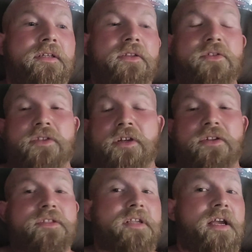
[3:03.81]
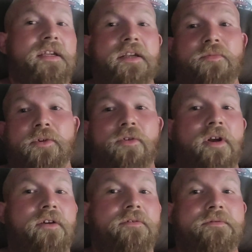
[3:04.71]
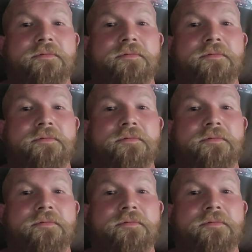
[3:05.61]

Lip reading: There's an LS guy in every crowd,